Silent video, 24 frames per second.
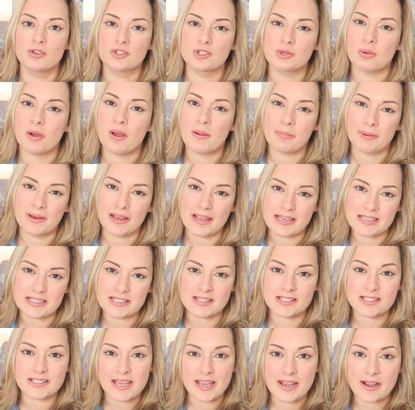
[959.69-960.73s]
do I bring it
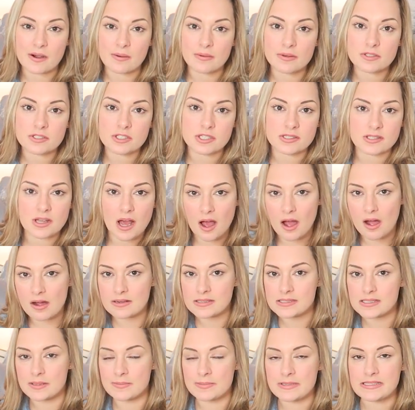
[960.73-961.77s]
to the till and just
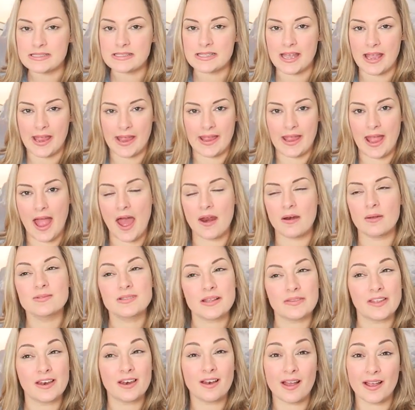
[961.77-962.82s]
ask them and see and I
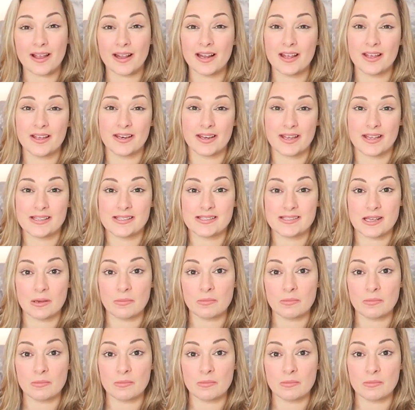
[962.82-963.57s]
was like the likelihood is